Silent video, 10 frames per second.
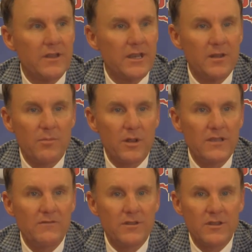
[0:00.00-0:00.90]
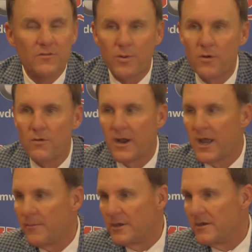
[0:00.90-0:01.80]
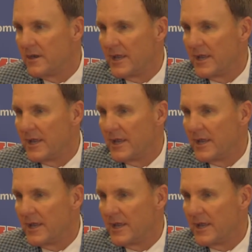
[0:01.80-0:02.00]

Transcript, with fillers: they didn't believe in this program and,